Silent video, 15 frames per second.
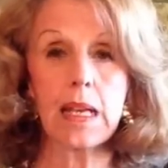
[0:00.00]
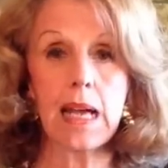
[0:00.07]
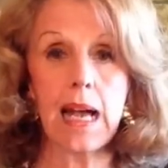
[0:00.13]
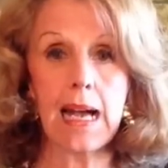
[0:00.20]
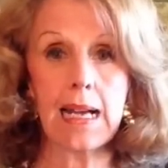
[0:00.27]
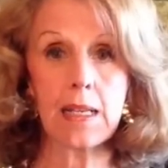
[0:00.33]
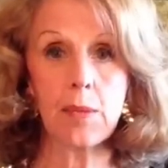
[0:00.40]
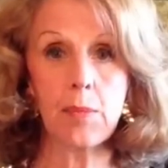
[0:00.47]

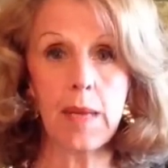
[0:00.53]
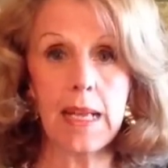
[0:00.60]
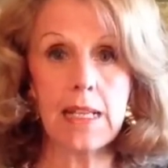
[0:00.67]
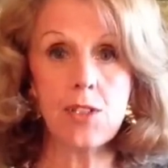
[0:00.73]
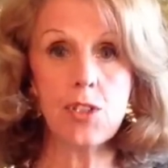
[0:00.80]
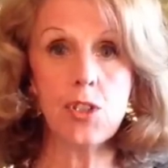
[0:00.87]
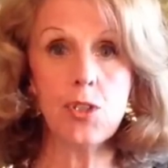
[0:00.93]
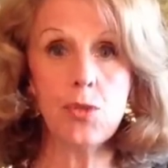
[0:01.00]
I command
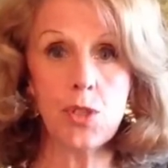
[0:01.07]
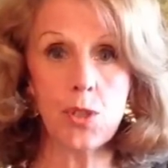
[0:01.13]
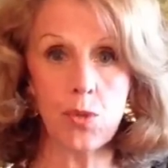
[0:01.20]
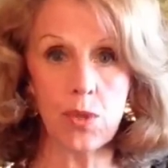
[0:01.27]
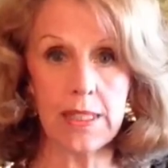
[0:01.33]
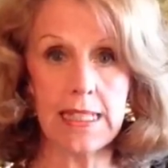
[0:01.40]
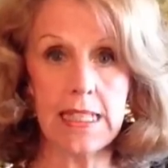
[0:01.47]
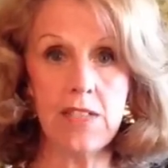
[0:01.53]
you to
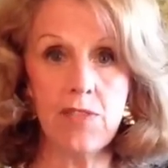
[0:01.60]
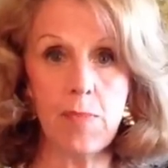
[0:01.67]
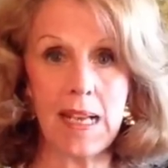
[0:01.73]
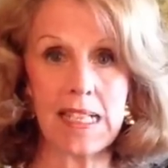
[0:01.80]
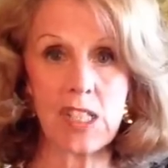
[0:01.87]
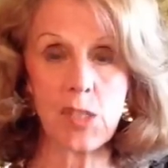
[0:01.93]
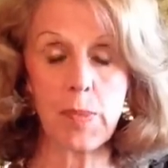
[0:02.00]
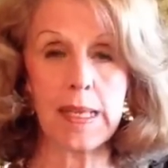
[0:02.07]
leave my
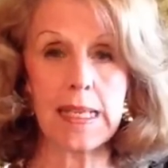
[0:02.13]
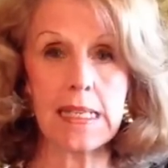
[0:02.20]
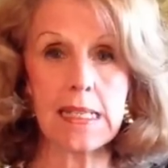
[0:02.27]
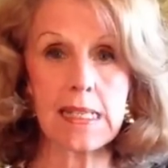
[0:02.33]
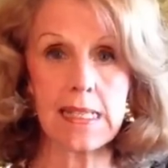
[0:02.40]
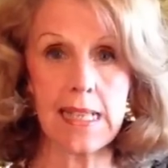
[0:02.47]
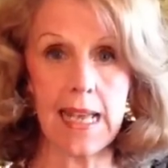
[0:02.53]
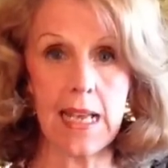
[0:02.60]
space
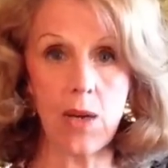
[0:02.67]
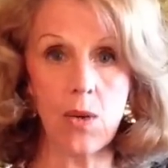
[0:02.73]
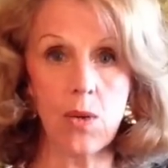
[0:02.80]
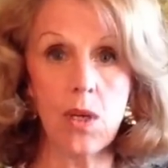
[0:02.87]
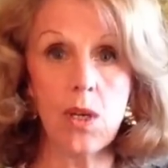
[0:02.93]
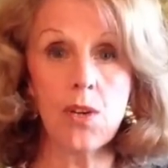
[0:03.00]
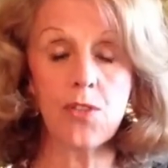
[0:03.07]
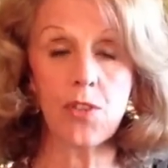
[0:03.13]
now,
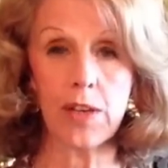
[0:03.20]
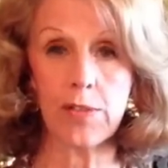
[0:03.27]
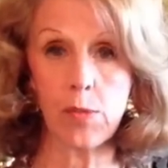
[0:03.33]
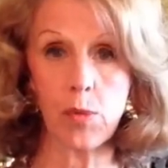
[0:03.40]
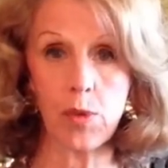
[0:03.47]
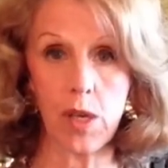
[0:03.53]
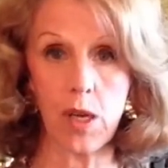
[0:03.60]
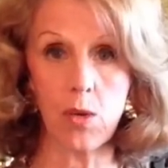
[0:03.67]

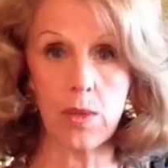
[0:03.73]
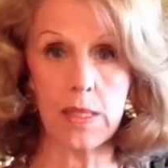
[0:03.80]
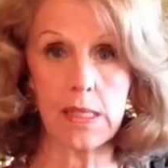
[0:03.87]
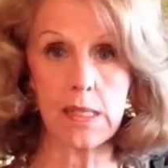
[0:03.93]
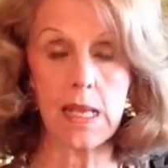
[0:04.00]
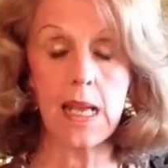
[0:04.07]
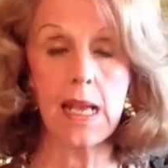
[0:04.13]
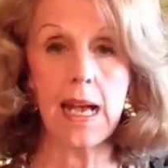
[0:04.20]
forevermore and always.
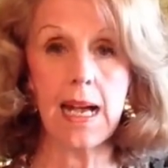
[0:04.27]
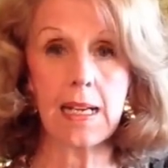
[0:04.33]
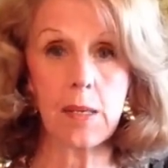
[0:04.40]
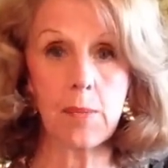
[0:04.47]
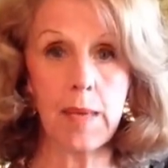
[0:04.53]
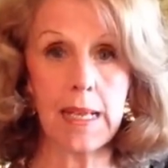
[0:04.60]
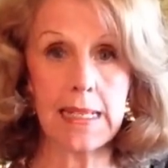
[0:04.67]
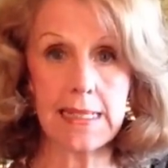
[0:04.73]
I
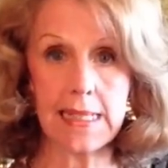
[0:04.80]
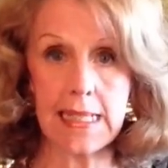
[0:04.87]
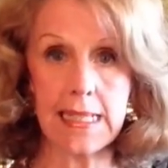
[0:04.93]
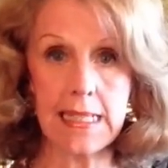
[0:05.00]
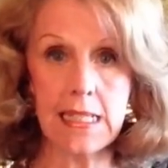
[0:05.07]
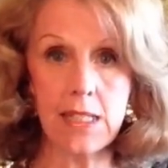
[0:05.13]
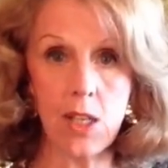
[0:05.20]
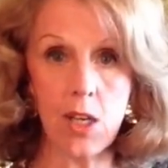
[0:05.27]
command
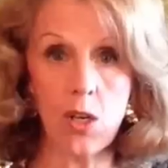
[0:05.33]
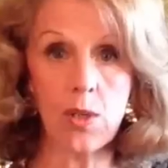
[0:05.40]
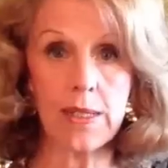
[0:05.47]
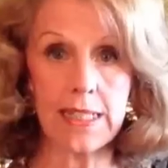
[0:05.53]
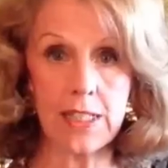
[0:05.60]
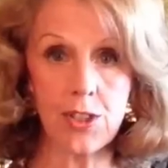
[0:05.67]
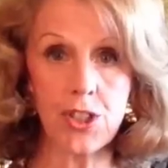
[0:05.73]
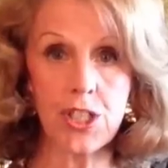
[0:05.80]
any and all
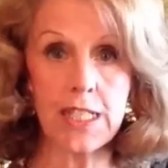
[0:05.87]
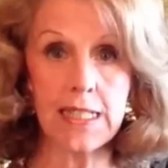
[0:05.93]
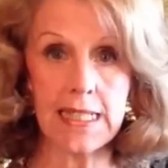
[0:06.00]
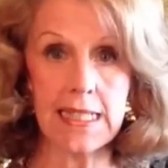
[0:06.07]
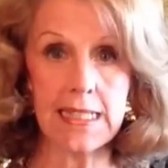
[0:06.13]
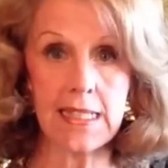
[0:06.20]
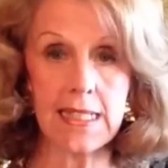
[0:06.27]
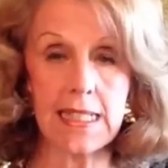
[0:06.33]
energy and
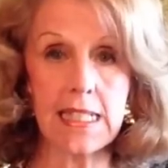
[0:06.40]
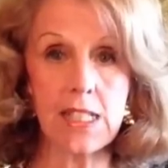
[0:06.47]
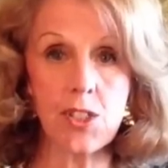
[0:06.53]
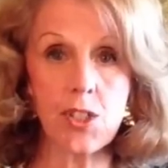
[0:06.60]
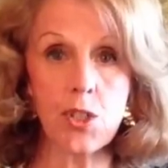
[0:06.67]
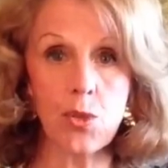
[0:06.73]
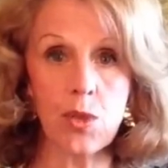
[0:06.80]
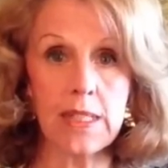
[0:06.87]
entities
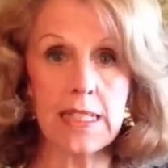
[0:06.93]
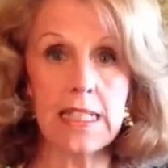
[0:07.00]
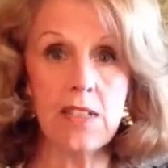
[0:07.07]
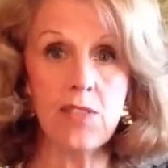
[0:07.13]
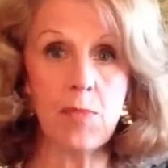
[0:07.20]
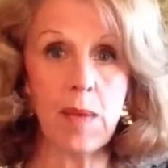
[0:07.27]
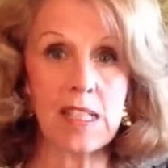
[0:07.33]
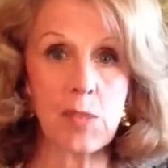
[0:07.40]
to leave
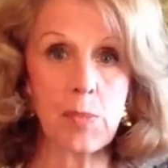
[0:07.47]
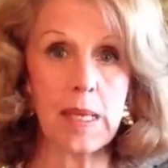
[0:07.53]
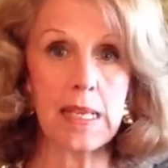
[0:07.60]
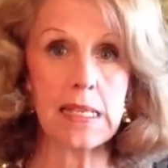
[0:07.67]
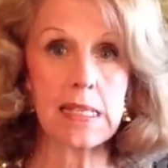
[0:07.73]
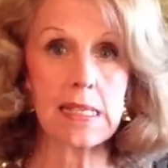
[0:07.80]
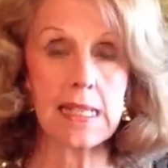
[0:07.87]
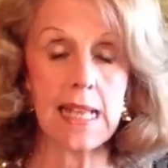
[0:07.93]
my
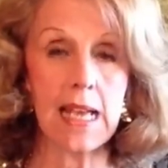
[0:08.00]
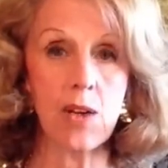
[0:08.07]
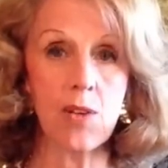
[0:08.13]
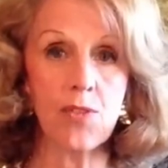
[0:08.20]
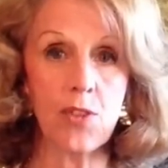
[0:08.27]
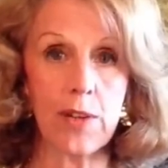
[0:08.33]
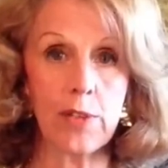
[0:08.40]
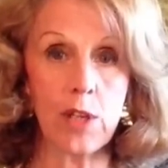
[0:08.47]
space now,
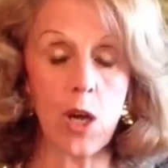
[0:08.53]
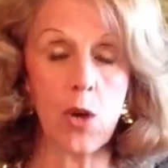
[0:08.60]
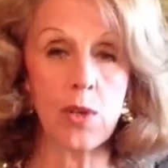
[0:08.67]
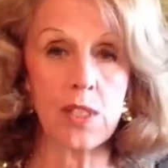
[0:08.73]
forever and